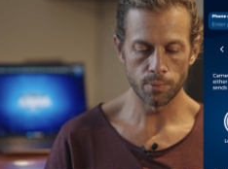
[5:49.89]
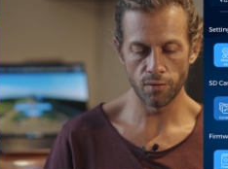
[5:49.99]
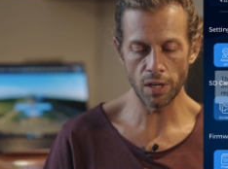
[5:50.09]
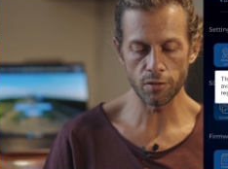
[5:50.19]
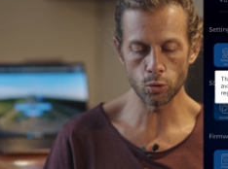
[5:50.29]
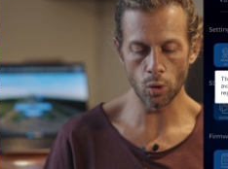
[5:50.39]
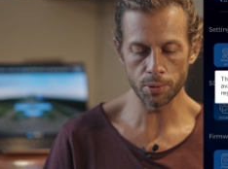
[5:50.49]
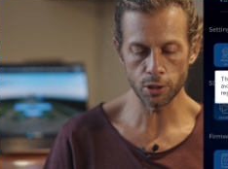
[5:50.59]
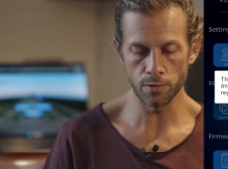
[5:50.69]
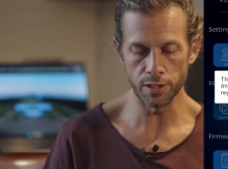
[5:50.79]
The other two
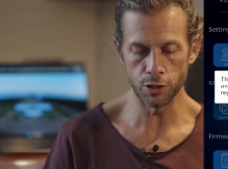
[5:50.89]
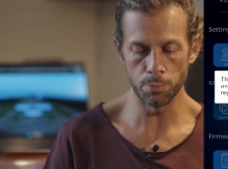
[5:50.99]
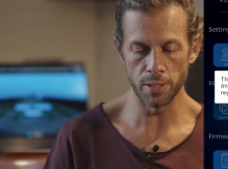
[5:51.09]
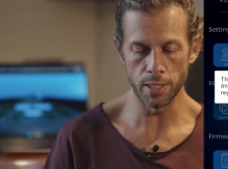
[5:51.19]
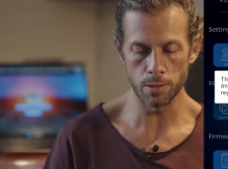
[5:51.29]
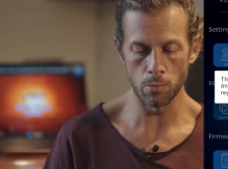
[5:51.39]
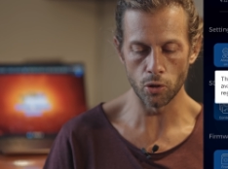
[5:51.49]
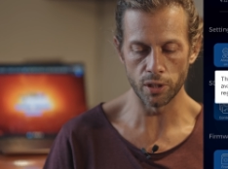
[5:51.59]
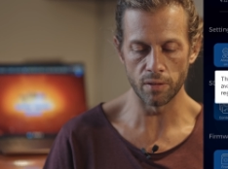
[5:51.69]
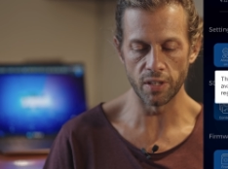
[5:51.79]
options, the GPS
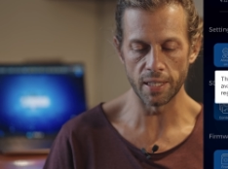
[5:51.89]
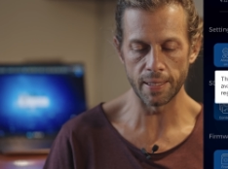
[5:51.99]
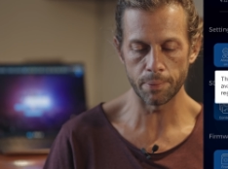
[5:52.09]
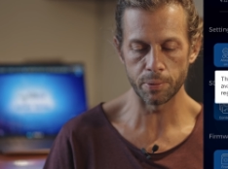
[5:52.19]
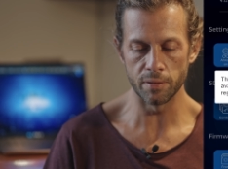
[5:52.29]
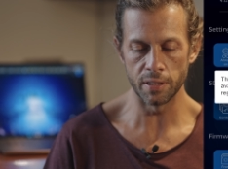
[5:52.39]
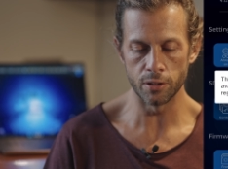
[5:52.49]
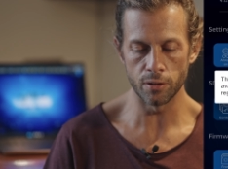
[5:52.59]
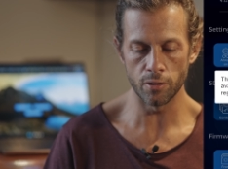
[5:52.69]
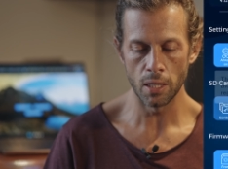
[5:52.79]
mode and the adaptive
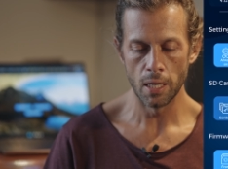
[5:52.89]
interval,